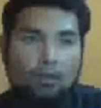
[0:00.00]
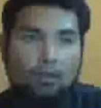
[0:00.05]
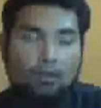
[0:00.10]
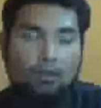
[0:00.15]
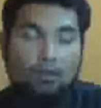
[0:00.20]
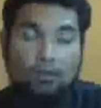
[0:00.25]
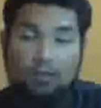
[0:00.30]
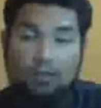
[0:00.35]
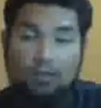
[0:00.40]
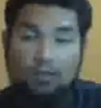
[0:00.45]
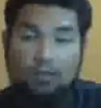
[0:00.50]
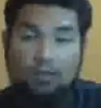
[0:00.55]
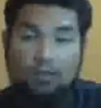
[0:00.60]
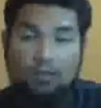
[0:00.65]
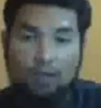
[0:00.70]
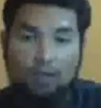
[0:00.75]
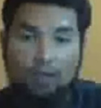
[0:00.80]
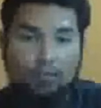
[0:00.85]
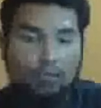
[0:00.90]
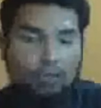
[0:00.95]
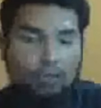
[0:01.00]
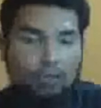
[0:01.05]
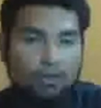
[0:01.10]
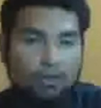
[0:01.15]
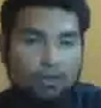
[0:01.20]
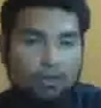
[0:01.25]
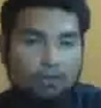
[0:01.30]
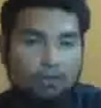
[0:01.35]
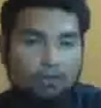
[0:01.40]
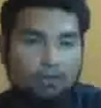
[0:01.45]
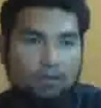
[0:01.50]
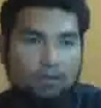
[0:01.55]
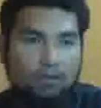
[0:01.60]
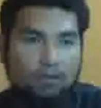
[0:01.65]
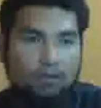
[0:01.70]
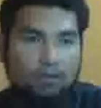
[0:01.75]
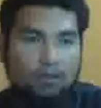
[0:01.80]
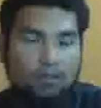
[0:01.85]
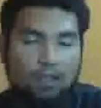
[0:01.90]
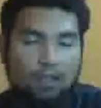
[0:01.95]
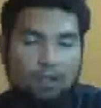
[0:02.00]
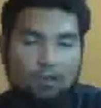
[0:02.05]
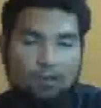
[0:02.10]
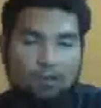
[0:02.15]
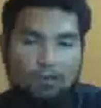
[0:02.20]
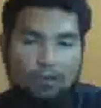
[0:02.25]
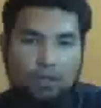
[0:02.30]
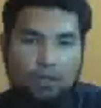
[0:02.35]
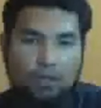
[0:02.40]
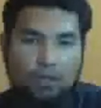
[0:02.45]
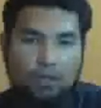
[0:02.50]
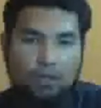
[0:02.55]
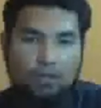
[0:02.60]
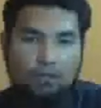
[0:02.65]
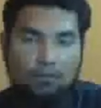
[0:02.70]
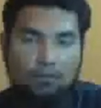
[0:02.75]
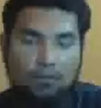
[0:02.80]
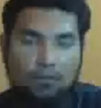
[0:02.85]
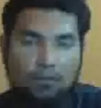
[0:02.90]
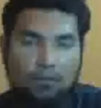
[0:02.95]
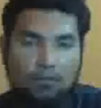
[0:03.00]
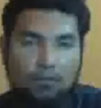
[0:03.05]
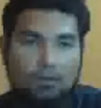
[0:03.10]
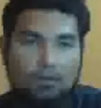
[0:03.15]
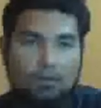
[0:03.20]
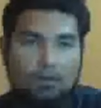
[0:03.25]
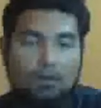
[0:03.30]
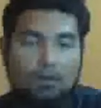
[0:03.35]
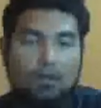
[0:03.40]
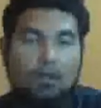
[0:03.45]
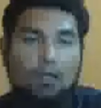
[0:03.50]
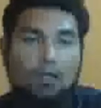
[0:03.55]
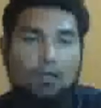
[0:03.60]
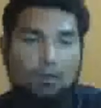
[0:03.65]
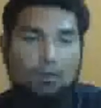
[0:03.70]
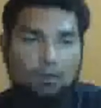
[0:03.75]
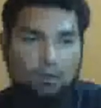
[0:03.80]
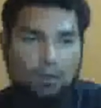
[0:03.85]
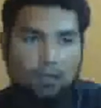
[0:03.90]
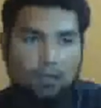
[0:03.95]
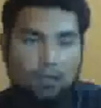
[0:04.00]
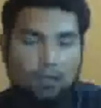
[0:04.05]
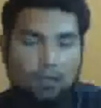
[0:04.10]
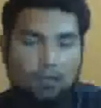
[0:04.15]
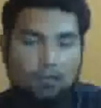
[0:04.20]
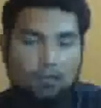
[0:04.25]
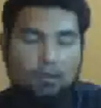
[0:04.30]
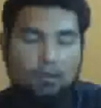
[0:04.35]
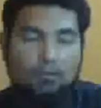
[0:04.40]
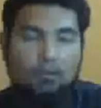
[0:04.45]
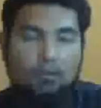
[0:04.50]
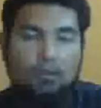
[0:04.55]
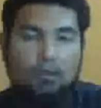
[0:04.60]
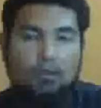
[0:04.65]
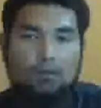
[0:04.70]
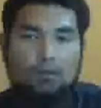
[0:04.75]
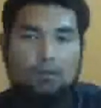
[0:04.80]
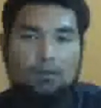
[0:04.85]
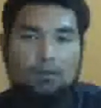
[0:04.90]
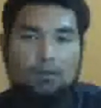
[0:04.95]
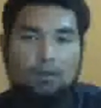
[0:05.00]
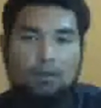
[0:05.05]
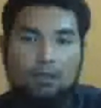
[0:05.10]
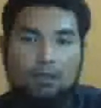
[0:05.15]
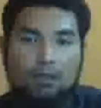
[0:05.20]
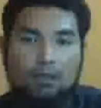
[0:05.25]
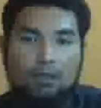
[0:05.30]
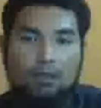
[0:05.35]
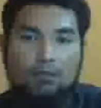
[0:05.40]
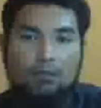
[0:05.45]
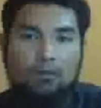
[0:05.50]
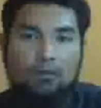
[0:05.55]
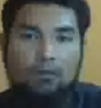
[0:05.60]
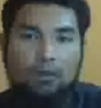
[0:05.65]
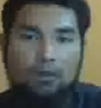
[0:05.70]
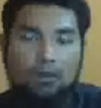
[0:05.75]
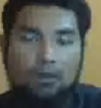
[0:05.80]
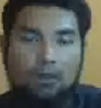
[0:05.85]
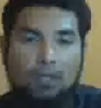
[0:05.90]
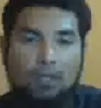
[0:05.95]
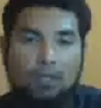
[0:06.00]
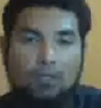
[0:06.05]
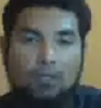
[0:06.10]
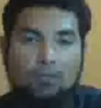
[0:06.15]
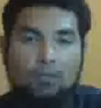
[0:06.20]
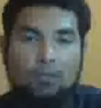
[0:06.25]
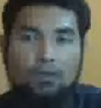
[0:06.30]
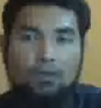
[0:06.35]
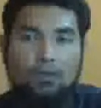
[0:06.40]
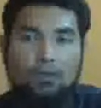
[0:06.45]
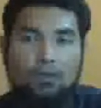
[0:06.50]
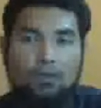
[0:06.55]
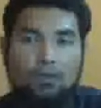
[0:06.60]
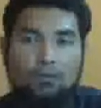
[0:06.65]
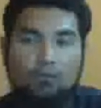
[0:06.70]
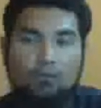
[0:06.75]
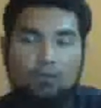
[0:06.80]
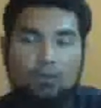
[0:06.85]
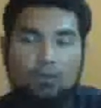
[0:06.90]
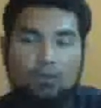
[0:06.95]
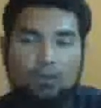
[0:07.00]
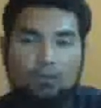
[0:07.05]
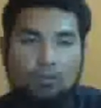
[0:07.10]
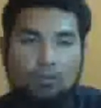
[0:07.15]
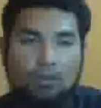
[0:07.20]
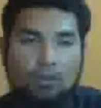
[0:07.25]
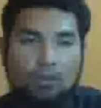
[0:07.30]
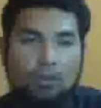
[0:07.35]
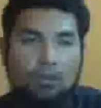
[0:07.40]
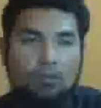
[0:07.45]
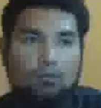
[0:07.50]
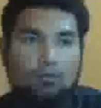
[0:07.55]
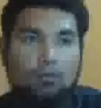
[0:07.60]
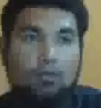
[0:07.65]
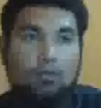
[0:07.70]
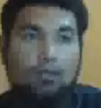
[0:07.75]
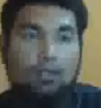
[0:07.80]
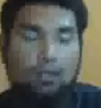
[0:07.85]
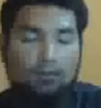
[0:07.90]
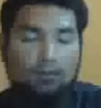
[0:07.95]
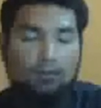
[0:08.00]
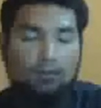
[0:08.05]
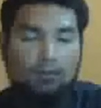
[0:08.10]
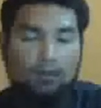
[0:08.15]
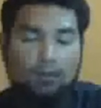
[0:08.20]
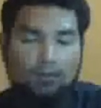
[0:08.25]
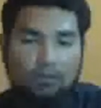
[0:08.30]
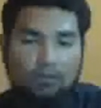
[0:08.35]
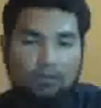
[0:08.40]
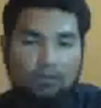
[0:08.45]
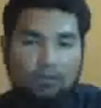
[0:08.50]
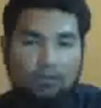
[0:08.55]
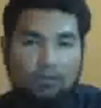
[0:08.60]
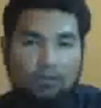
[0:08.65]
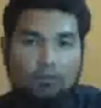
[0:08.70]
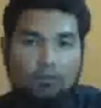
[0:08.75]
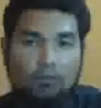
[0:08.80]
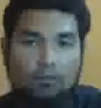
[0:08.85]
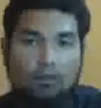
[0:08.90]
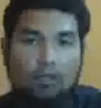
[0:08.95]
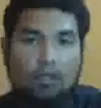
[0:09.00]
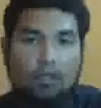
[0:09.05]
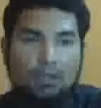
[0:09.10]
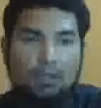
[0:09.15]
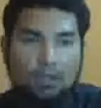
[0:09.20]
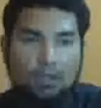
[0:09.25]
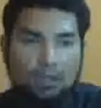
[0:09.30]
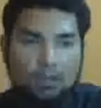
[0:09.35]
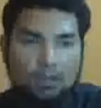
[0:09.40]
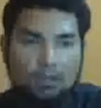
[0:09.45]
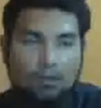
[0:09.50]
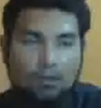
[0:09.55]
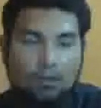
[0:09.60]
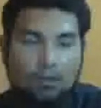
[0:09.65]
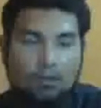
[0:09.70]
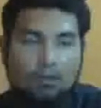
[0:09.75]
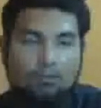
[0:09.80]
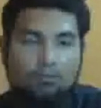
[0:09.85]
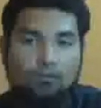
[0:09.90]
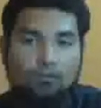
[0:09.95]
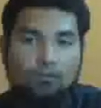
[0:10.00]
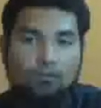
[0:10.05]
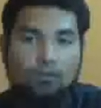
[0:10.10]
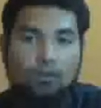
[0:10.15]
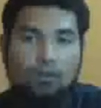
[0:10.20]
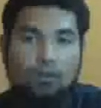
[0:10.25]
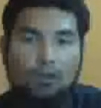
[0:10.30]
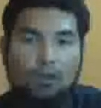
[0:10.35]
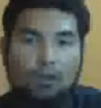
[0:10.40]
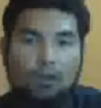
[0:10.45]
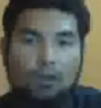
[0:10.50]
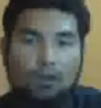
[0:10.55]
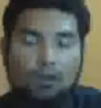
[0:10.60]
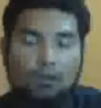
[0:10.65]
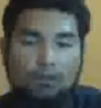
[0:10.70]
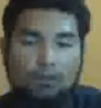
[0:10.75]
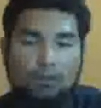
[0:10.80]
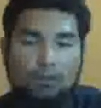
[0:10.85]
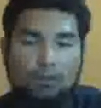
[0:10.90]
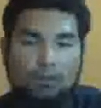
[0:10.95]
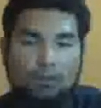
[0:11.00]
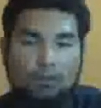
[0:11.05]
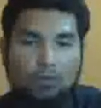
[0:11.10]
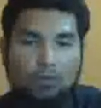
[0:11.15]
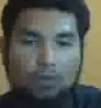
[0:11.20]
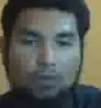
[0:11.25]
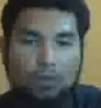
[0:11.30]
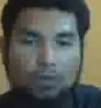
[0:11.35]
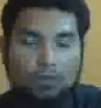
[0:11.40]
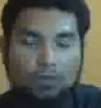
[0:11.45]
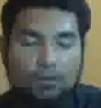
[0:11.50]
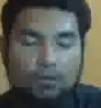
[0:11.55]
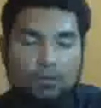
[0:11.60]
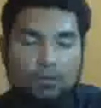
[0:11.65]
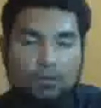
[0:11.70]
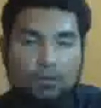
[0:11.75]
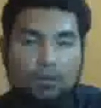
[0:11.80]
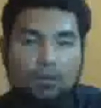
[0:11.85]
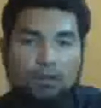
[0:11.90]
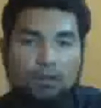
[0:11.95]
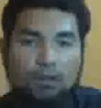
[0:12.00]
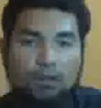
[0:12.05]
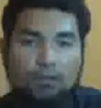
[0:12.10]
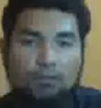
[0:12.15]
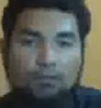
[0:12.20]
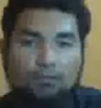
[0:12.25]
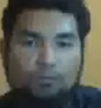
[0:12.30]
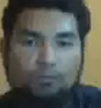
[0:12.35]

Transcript: to subscribe my channel first, and to share the videos to the other people, so that everyone, especially the Muslim brothers, will get benefit from this um and this knowledge, Inshallah.